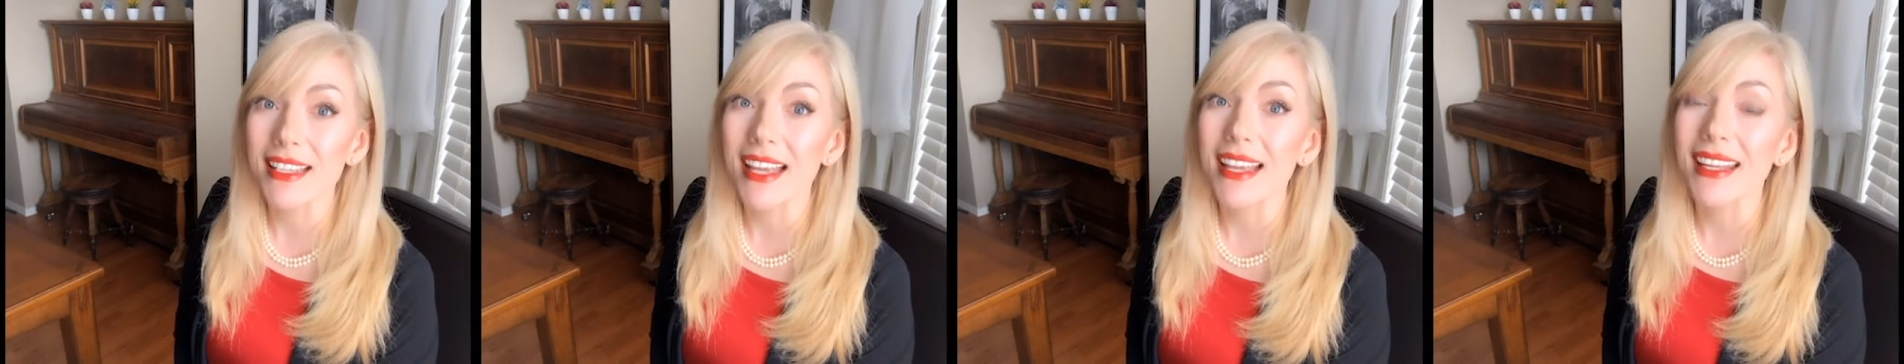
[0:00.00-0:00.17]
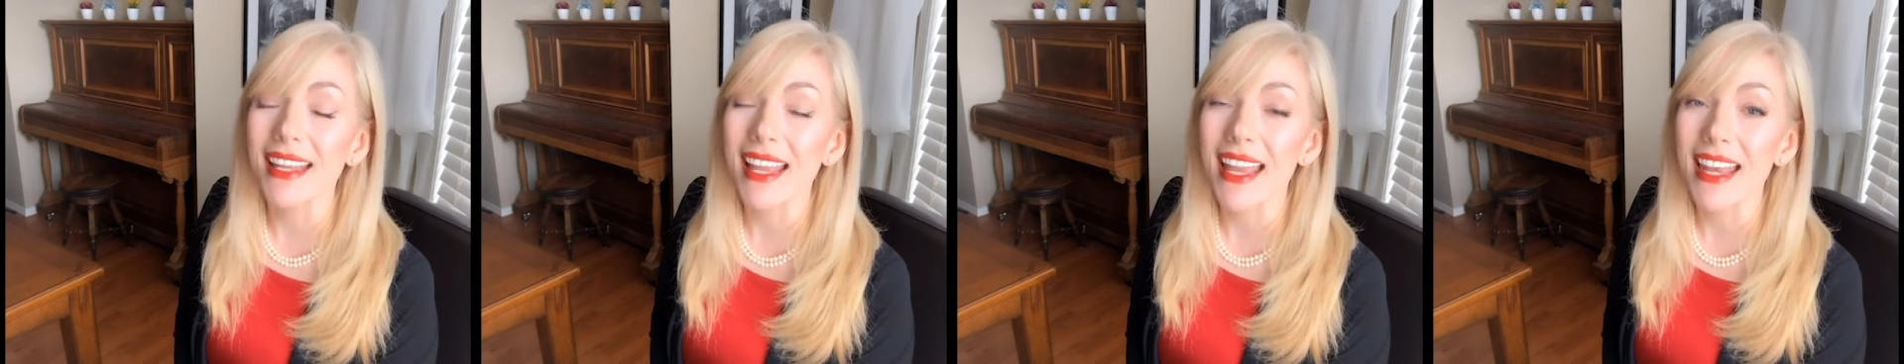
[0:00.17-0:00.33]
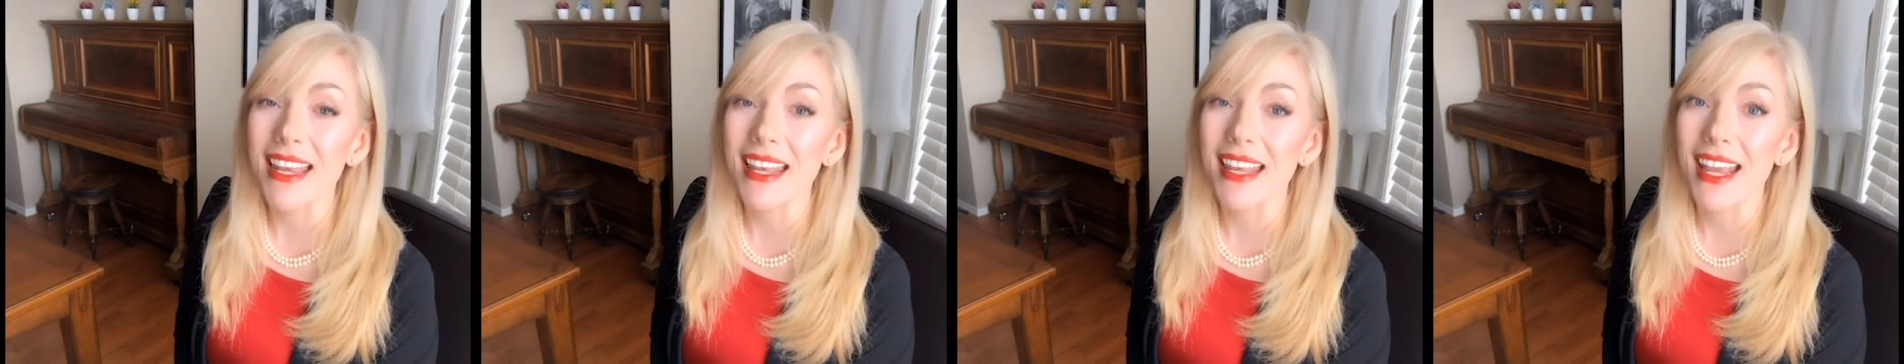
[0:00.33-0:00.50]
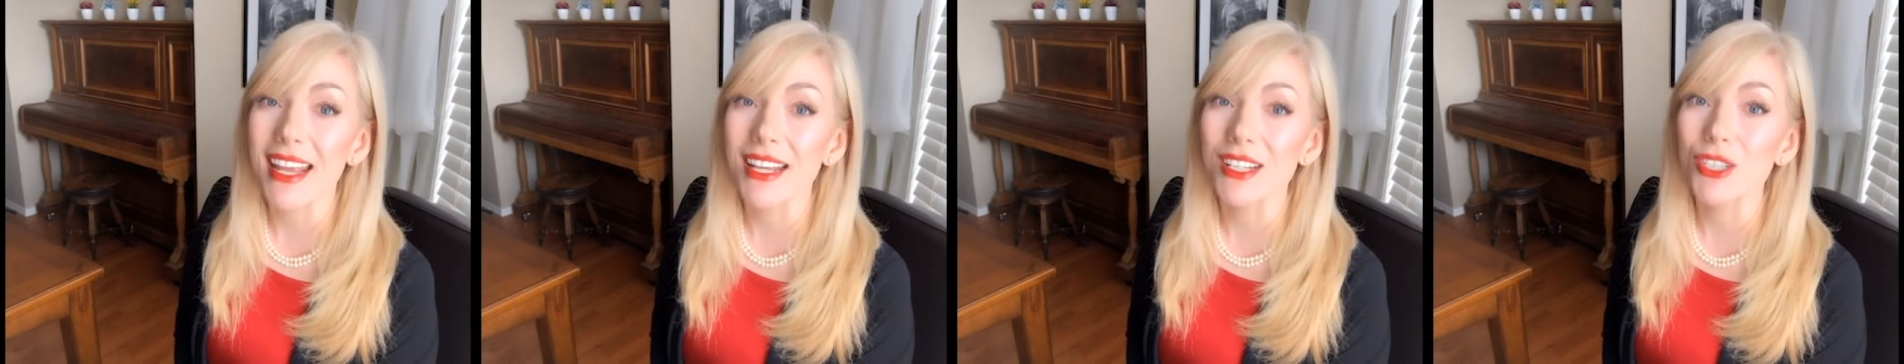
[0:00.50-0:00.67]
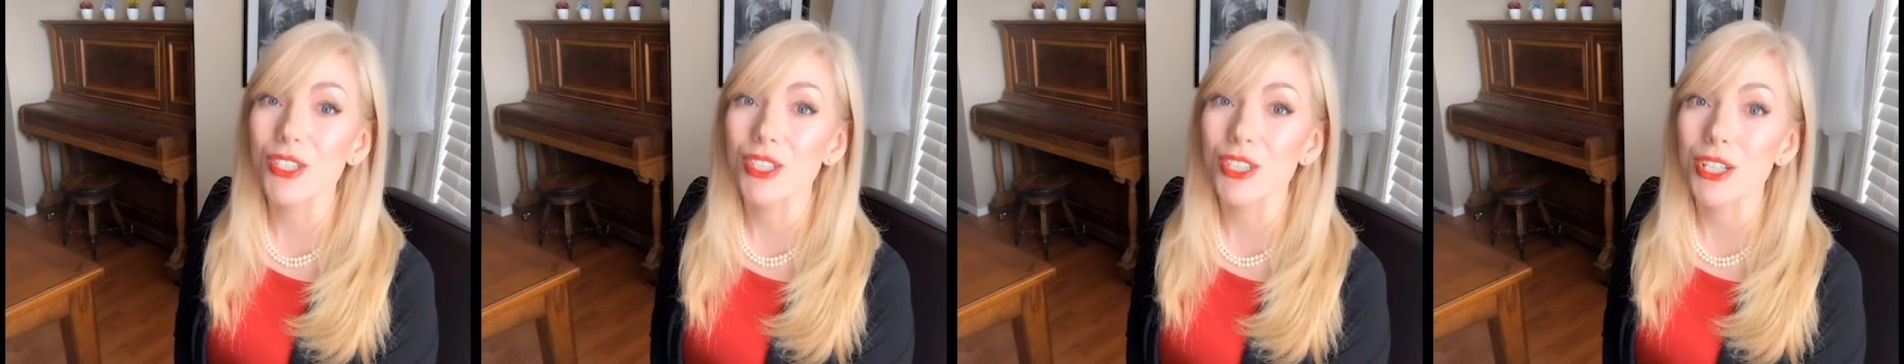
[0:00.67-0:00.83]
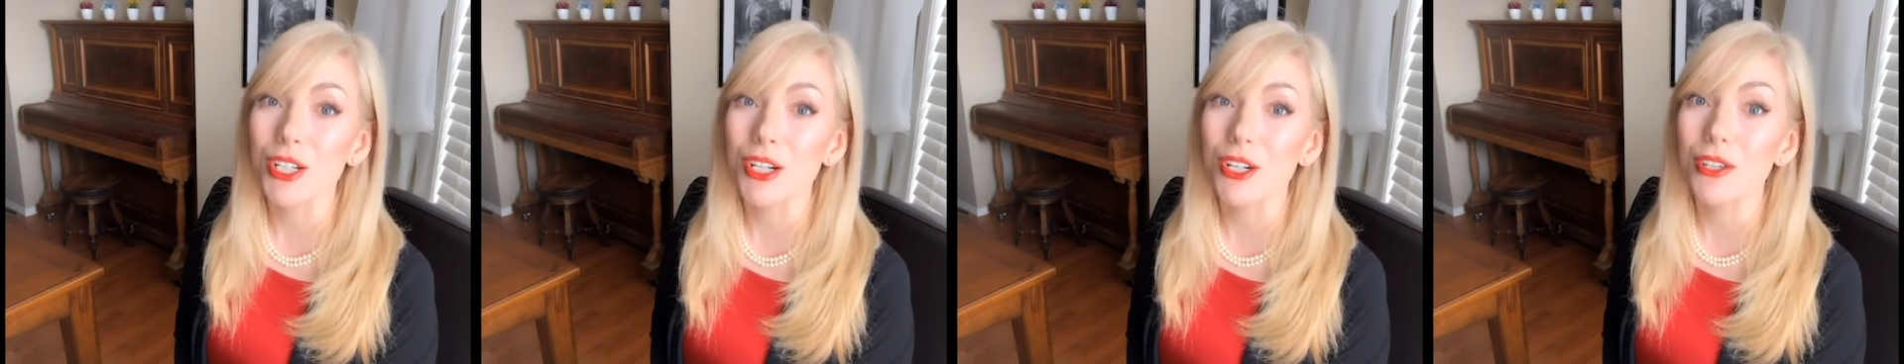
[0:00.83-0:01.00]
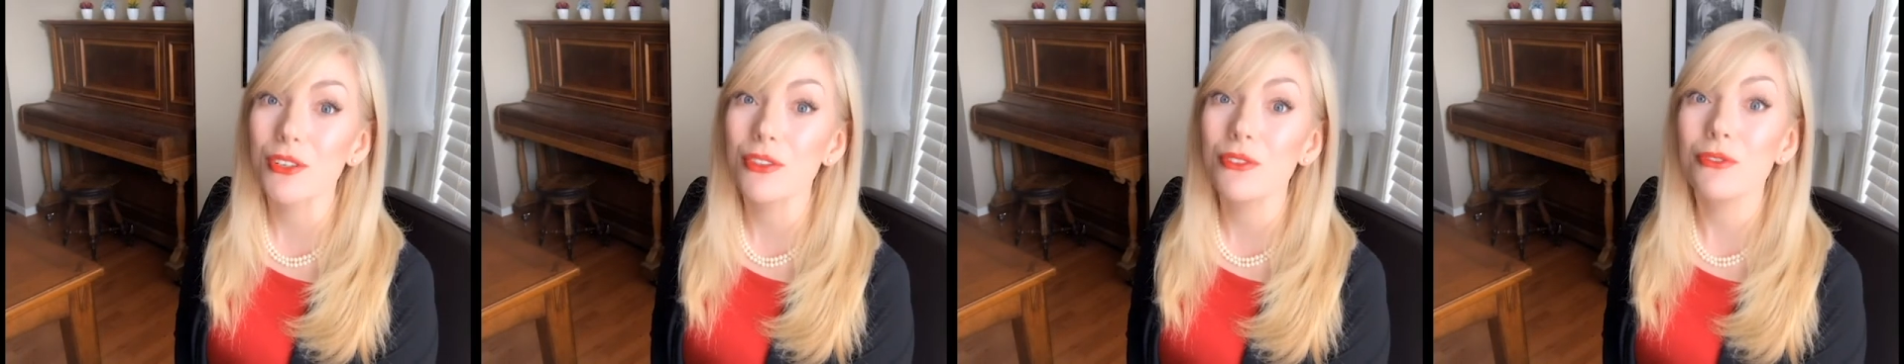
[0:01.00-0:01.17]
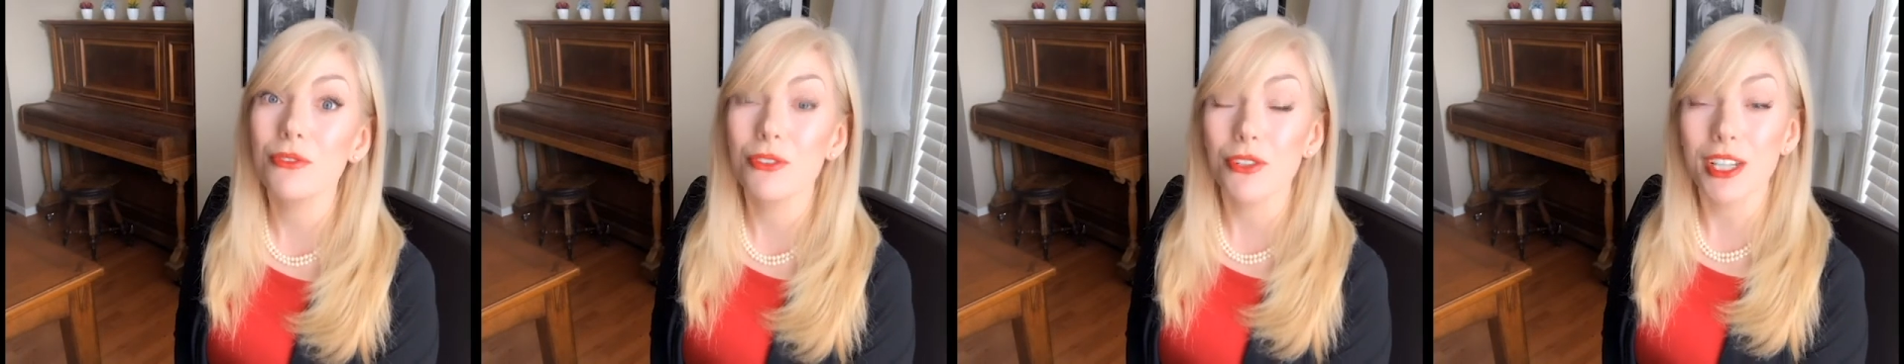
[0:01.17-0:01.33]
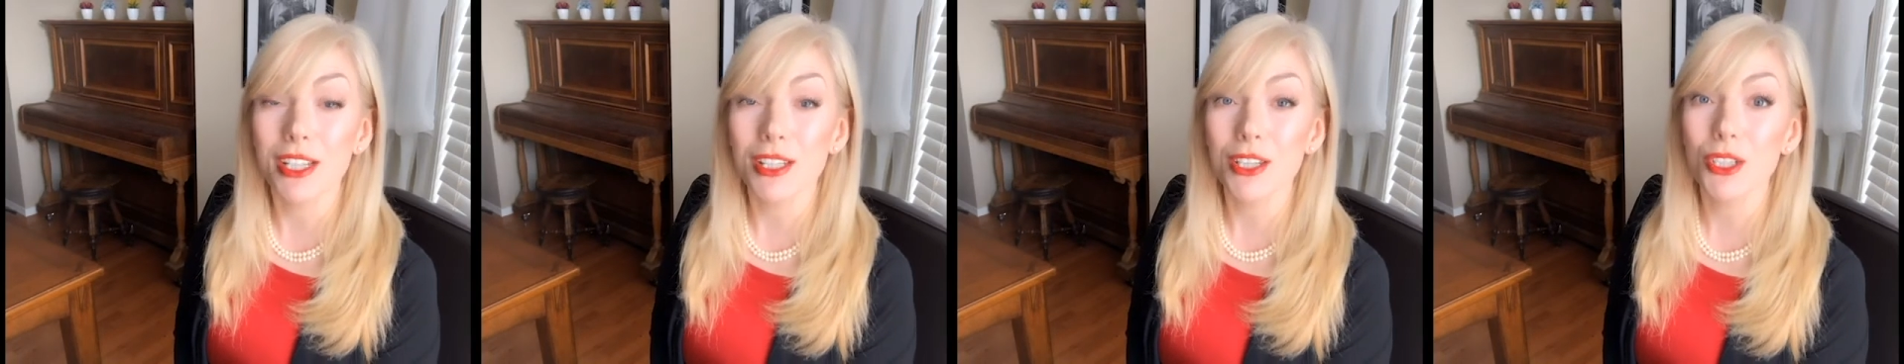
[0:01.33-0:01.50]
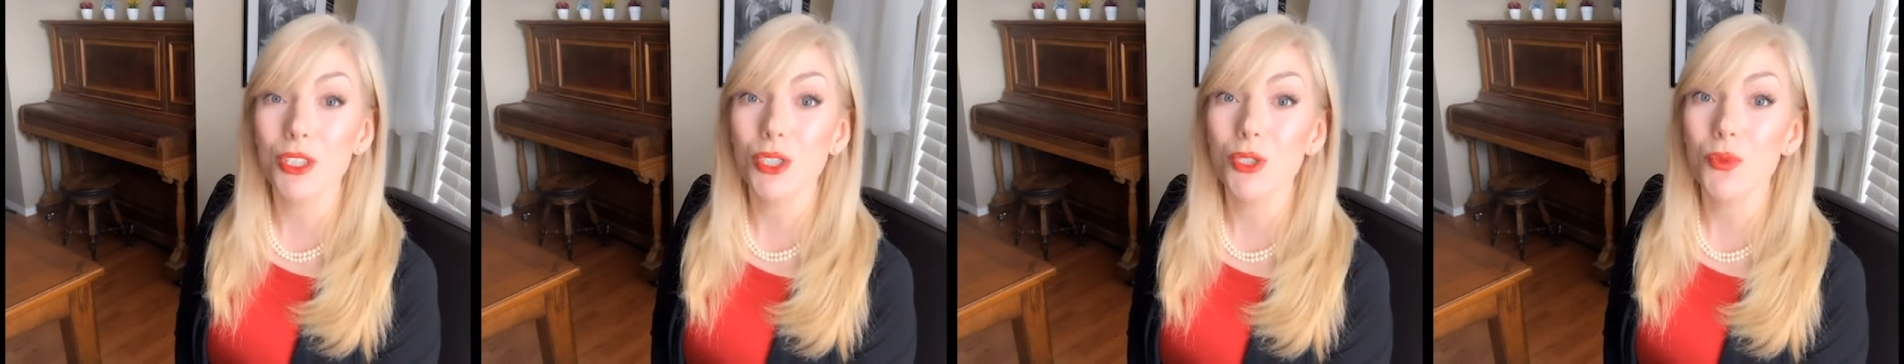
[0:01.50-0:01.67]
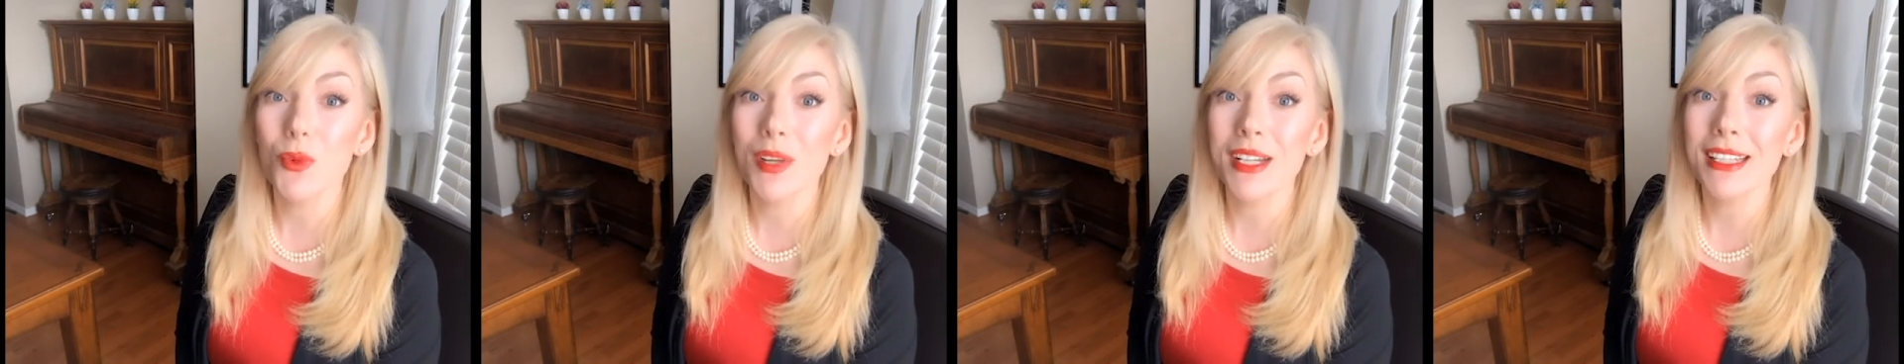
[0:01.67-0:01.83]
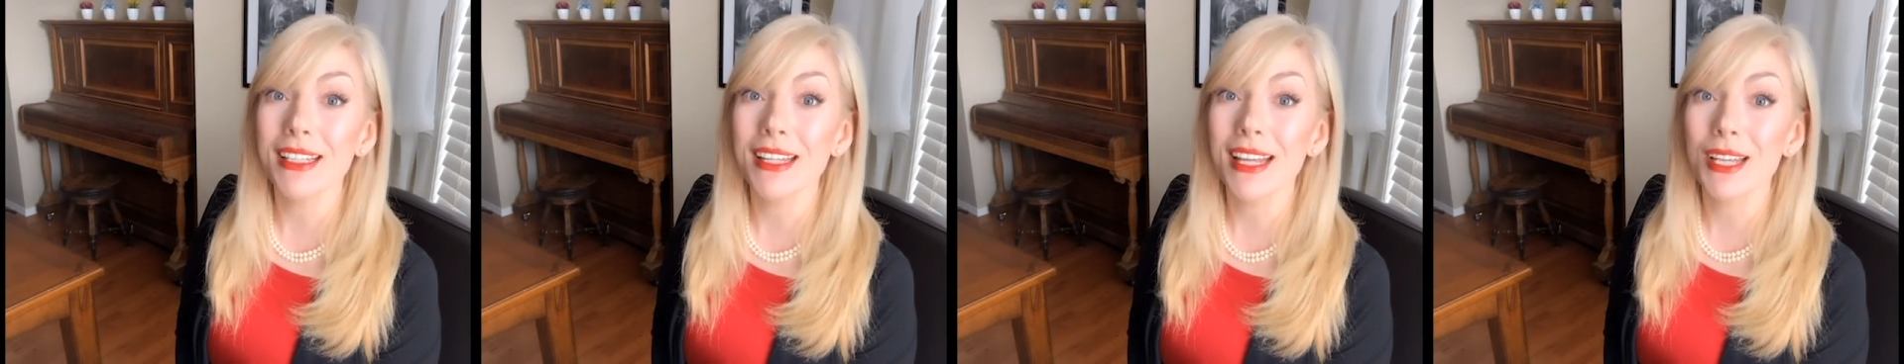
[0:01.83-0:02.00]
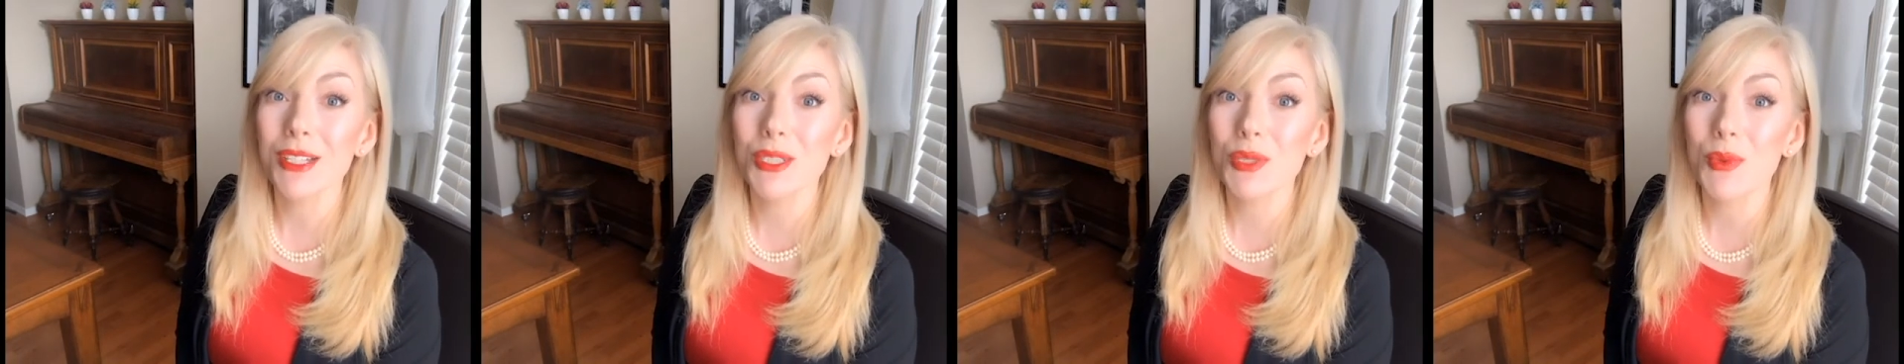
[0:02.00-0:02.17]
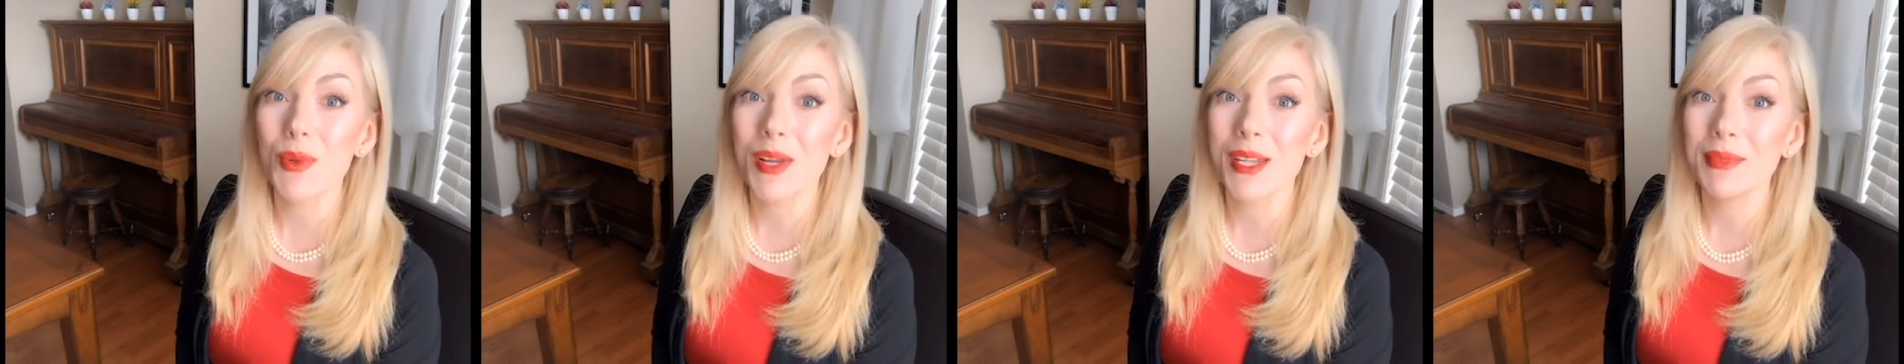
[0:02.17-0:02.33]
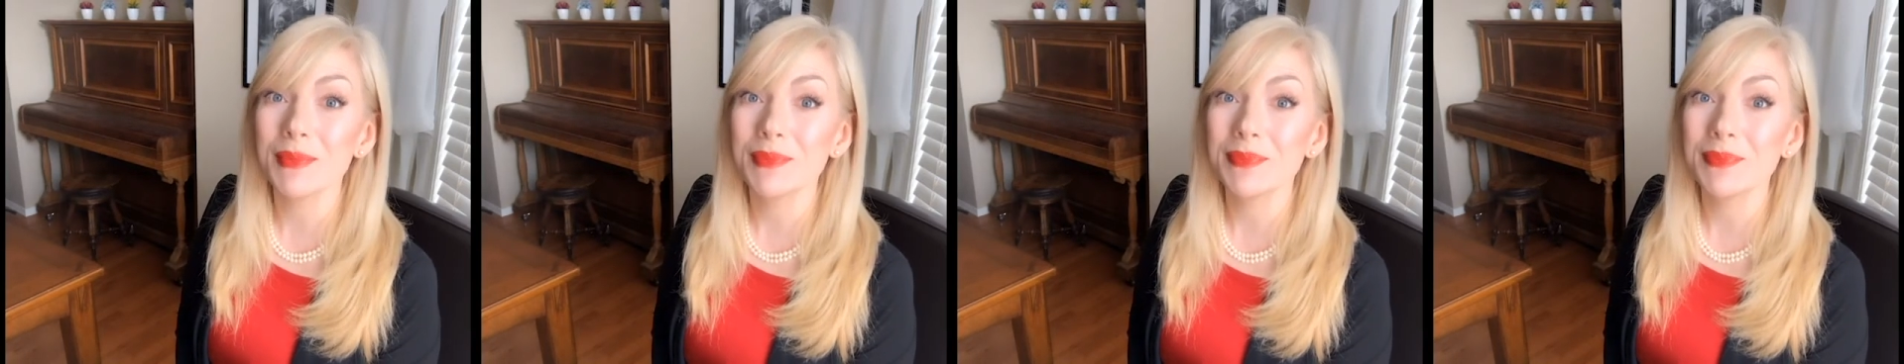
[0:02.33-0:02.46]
again next year for English 20-1.